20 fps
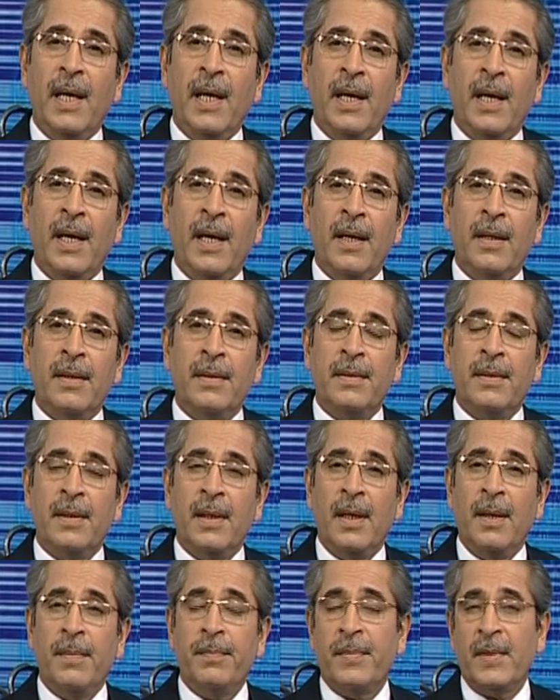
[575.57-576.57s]
and
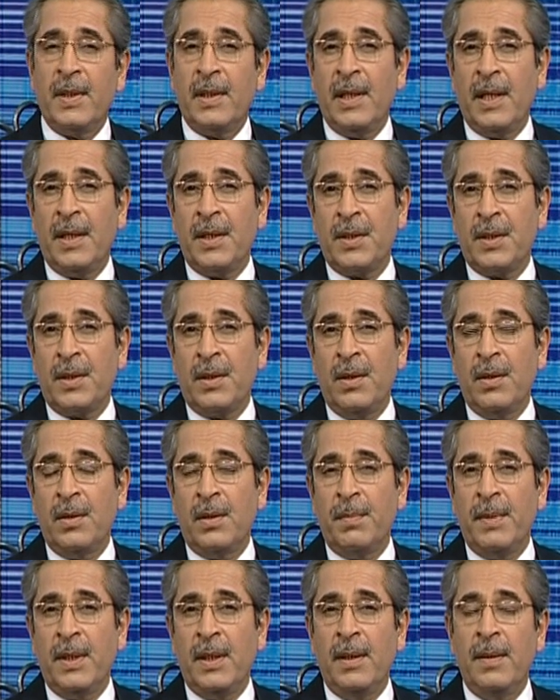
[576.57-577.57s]
uh, that is going to
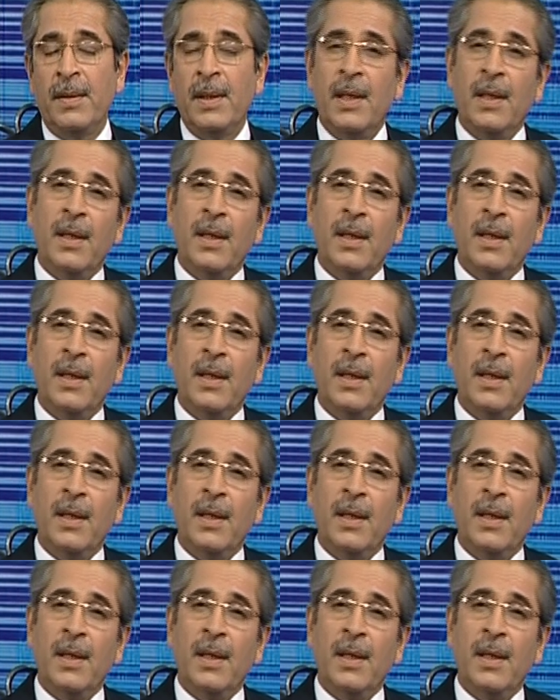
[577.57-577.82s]
be